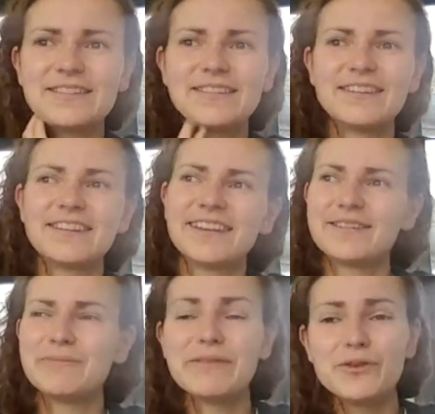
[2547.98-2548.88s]

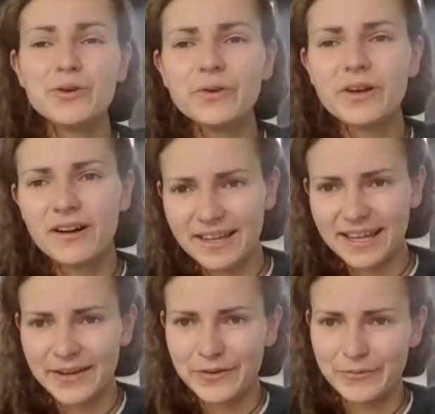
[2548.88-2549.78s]
but if you can't
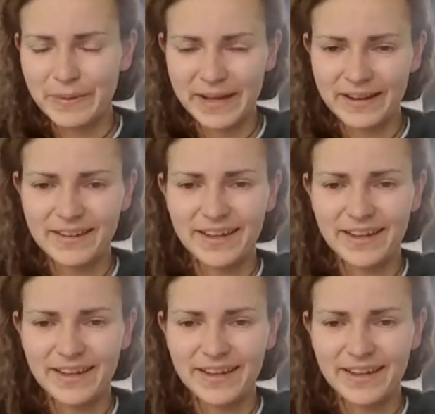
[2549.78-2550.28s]
get out of bed,